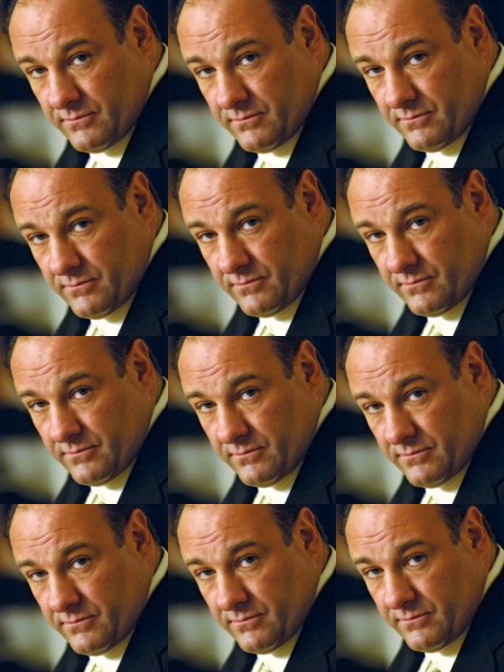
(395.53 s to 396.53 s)

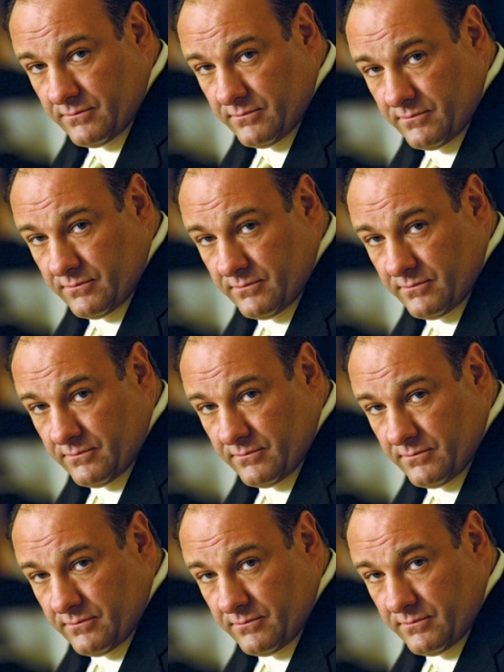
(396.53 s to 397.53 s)

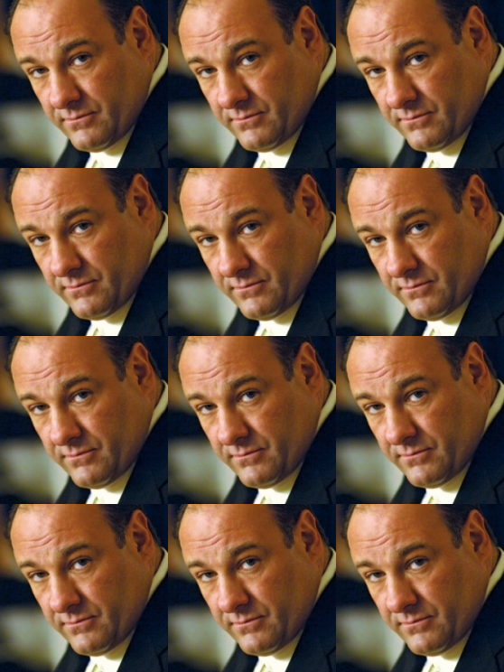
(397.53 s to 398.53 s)

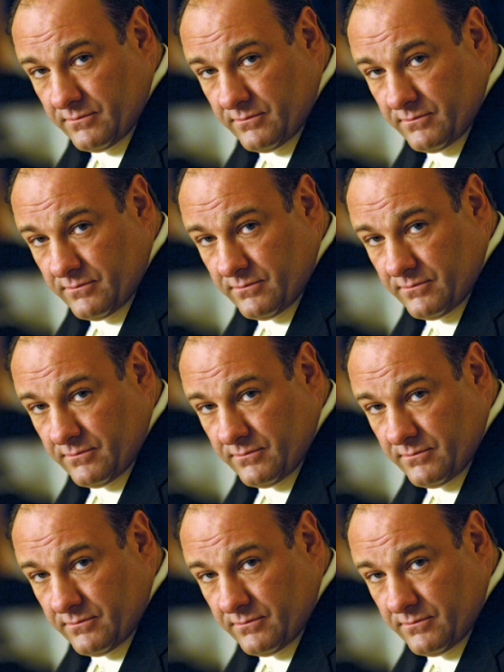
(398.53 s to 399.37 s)
Nobody speaks.